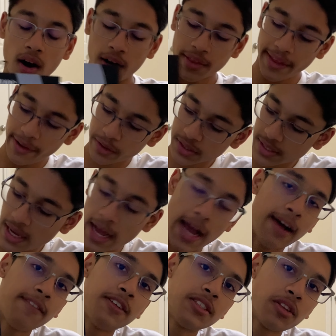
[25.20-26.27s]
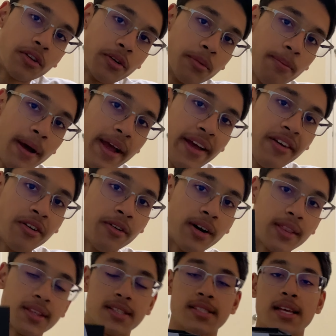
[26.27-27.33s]
They also have this little panel
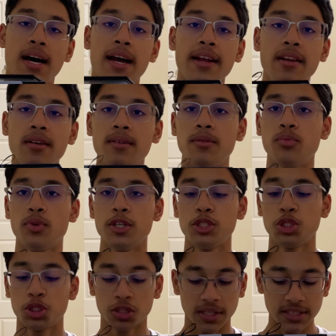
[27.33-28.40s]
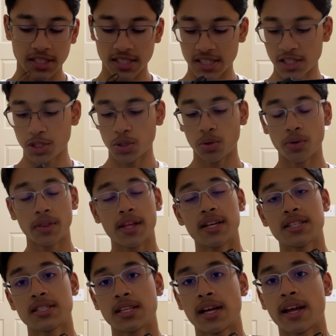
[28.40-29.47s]
at the side which lets you control
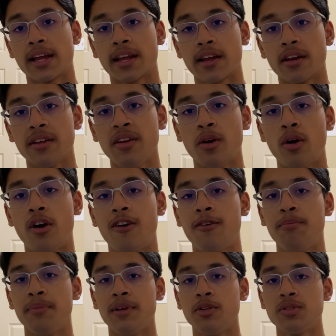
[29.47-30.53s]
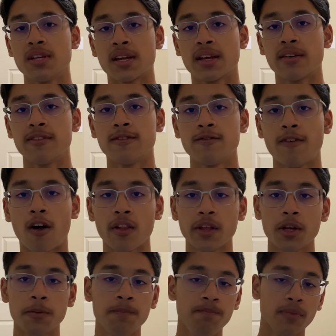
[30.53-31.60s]
things like your music
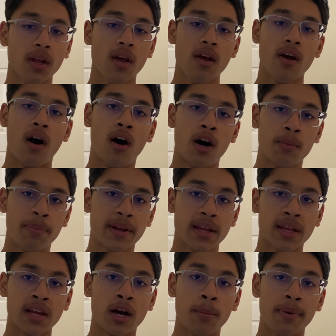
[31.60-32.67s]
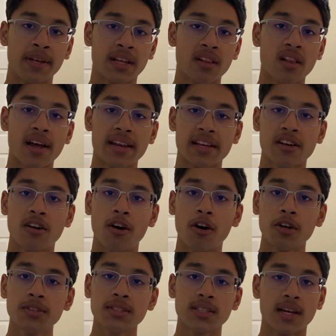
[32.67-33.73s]
volume, picking up and declining
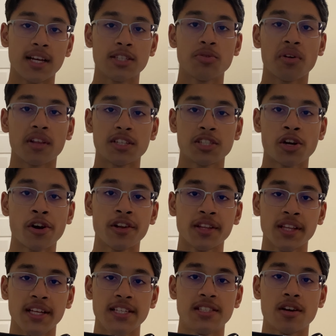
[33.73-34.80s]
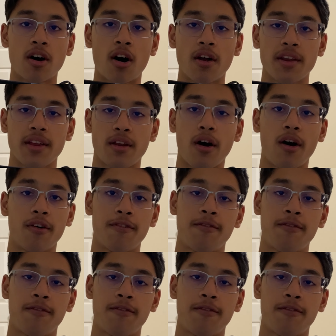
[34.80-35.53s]
calls, as well as turning these on and off.